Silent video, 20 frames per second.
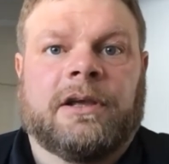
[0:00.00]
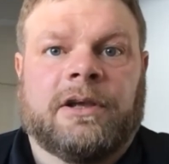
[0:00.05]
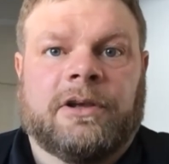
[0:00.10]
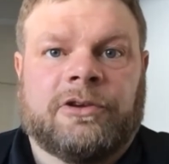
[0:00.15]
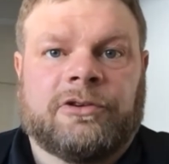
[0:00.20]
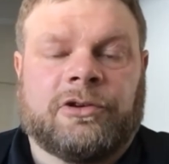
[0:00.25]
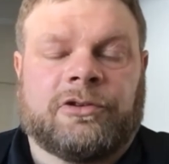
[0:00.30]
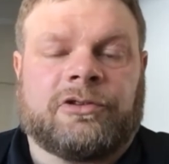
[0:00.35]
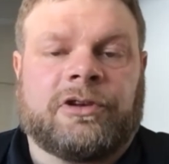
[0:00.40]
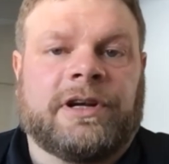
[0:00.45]

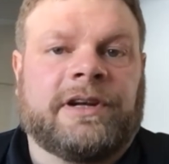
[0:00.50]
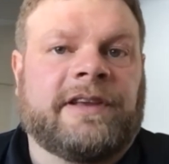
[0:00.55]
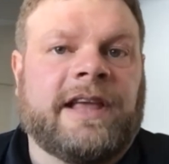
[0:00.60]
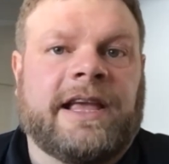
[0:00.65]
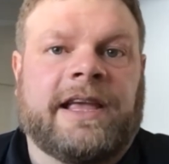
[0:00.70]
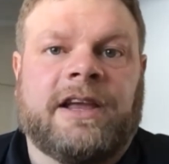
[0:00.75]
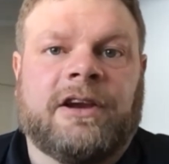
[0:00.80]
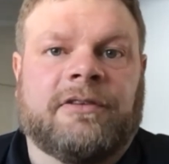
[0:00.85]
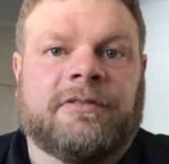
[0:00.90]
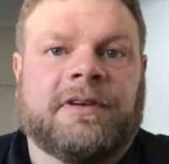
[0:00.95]
So it's going to
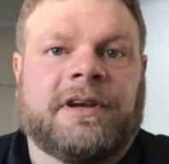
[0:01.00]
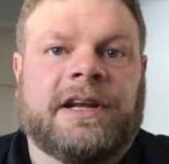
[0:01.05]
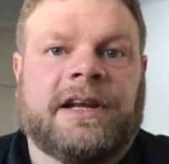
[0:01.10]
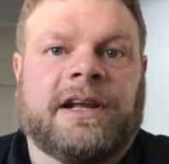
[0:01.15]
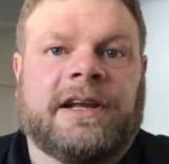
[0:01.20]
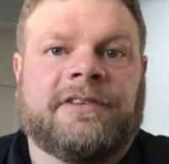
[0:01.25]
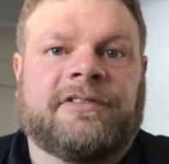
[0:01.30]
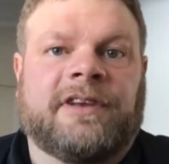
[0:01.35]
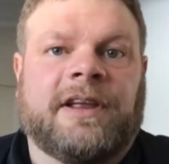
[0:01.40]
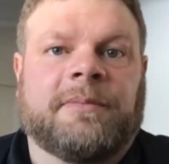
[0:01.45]
take care of any
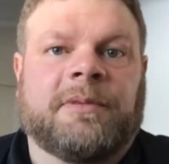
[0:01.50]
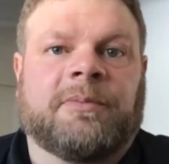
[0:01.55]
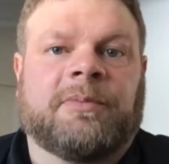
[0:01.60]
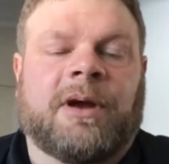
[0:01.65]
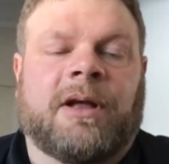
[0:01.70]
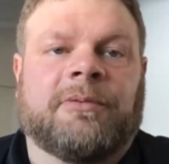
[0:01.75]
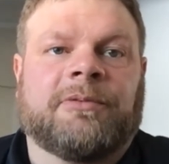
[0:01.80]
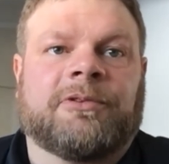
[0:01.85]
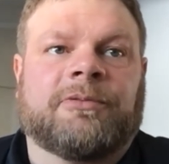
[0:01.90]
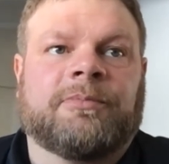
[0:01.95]
ice damming
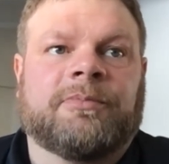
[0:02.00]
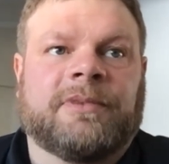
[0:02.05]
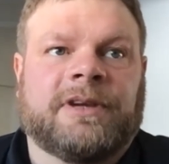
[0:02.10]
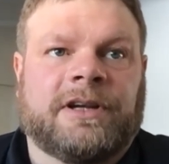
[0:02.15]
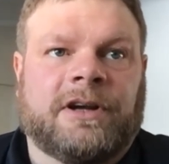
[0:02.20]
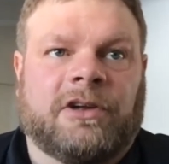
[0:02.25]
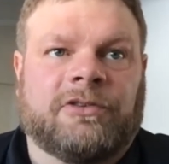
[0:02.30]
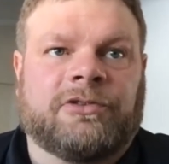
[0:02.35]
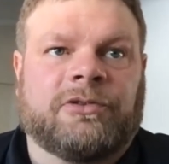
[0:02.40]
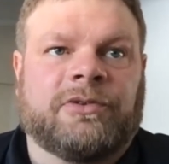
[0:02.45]
problems. It
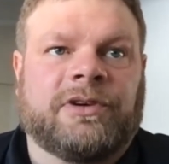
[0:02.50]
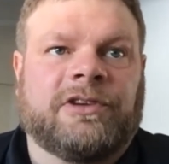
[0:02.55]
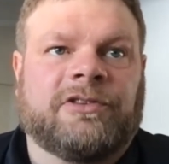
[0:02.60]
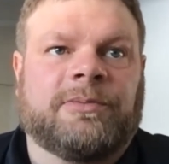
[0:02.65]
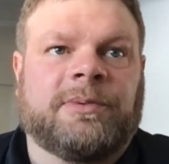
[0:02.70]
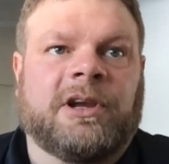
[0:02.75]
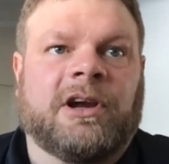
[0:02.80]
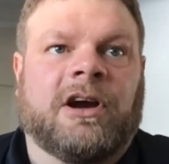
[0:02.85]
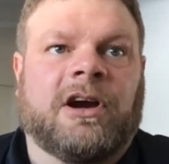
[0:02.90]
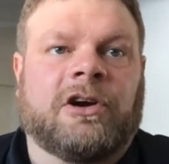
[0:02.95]
also needs to
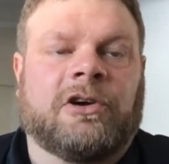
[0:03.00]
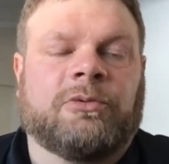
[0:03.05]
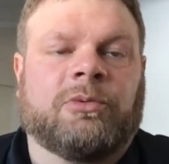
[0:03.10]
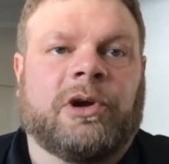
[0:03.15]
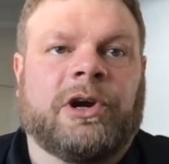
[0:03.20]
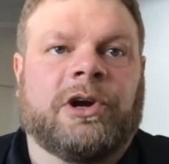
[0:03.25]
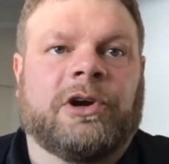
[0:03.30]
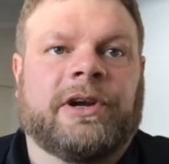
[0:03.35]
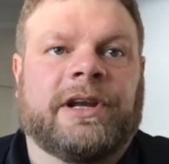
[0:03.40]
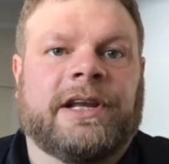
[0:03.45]
be
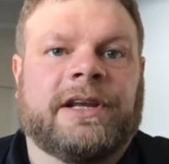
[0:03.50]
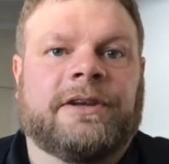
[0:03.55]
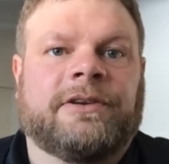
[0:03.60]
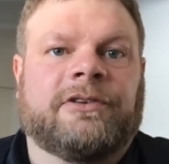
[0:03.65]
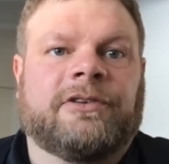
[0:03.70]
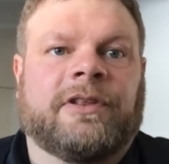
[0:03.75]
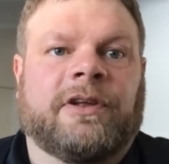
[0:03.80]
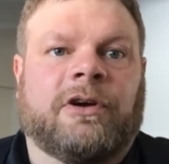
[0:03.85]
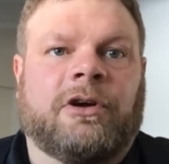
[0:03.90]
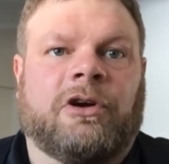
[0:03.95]
hardwired
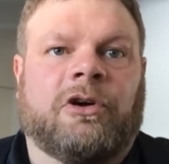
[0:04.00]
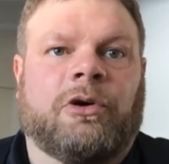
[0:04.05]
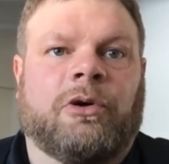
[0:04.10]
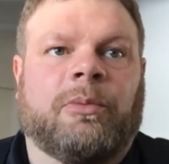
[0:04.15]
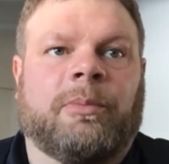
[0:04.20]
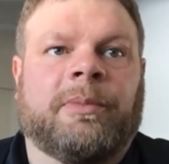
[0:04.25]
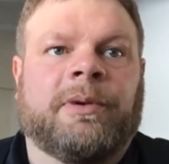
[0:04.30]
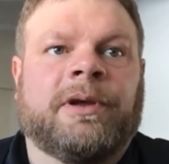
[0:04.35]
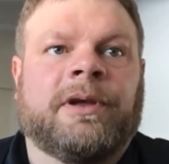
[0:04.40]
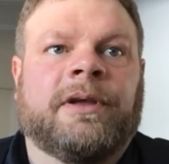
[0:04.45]
into the
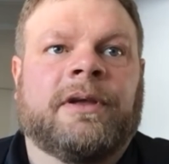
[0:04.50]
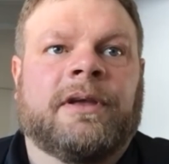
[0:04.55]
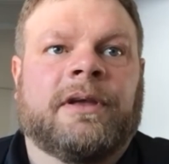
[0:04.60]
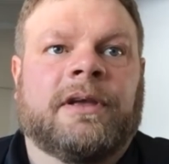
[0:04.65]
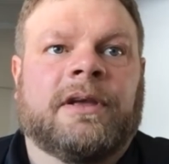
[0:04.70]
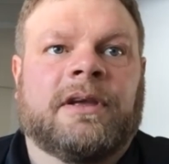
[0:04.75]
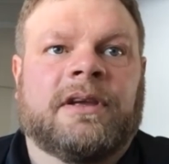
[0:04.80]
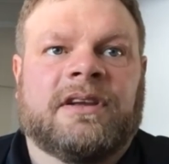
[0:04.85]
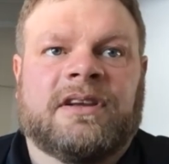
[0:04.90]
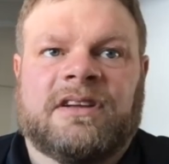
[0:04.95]
home,
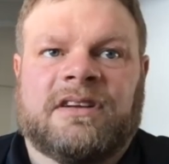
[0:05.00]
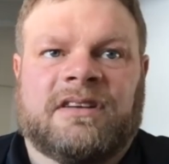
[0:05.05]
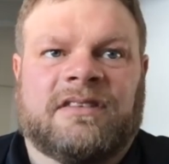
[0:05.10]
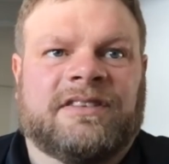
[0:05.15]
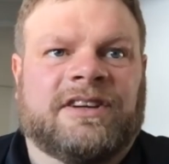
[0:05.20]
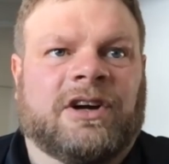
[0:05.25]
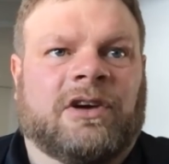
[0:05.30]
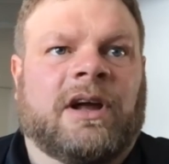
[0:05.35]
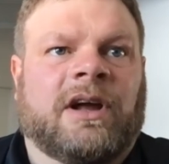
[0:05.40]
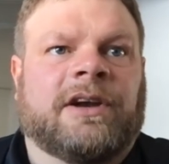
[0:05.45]

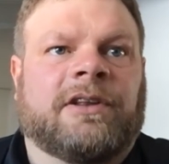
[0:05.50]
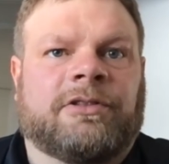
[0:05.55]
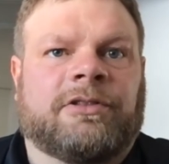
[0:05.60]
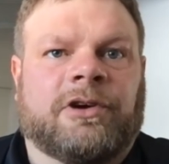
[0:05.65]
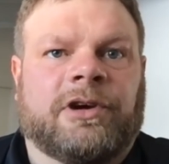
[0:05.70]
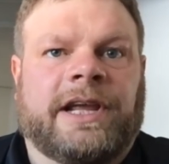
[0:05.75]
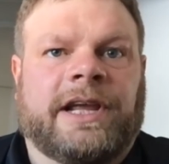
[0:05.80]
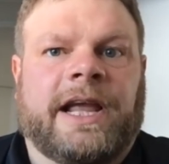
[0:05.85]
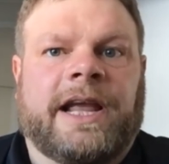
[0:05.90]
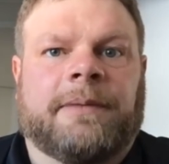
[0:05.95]
on a
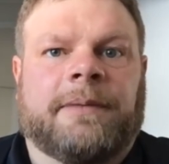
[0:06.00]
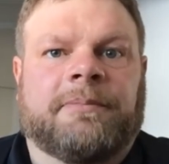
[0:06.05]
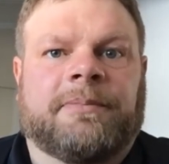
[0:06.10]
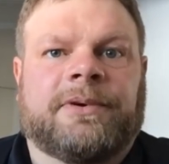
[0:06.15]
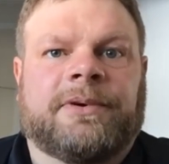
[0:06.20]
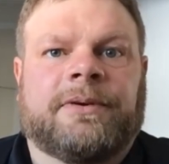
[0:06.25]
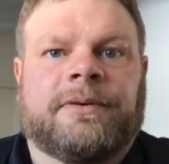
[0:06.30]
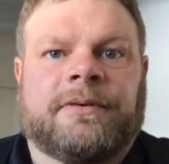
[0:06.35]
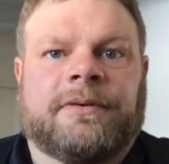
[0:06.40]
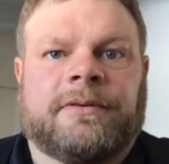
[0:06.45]
30 amp
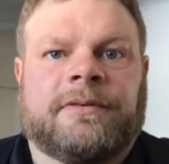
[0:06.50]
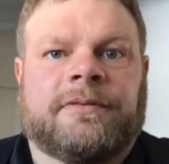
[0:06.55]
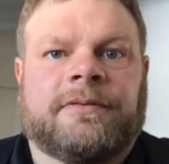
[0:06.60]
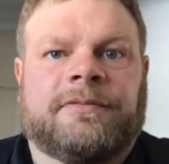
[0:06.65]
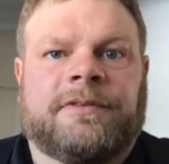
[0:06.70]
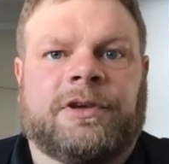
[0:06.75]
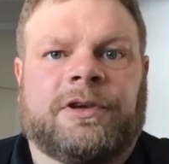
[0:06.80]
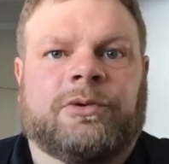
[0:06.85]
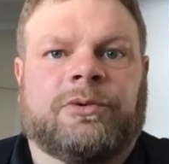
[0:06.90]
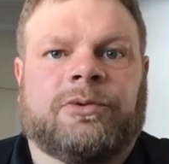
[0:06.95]

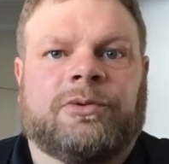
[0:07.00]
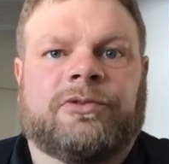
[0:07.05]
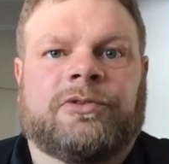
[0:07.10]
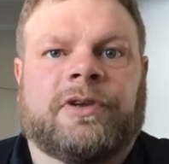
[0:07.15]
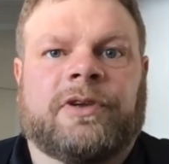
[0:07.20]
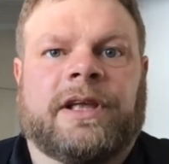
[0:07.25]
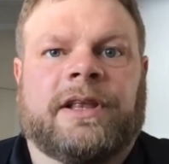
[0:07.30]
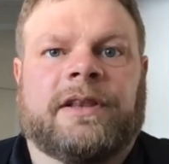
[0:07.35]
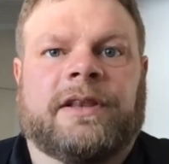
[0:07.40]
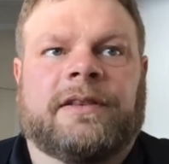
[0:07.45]

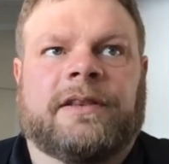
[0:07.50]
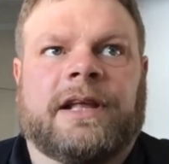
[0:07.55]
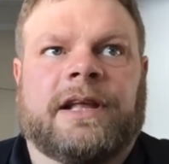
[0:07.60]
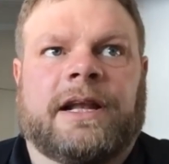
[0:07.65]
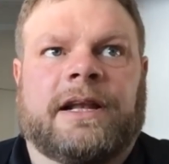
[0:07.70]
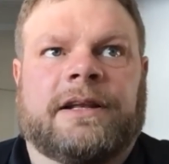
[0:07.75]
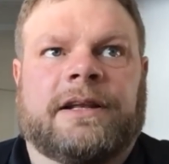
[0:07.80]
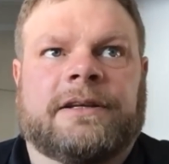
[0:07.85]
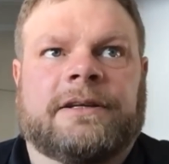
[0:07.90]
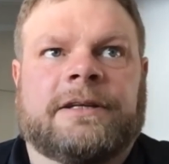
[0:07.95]
fuse. And
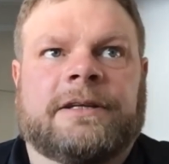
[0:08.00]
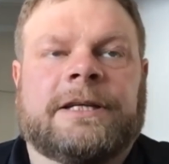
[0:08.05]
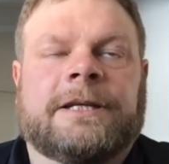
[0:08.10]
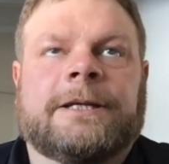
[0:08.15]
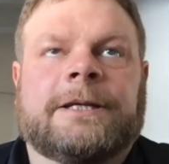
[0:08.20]
then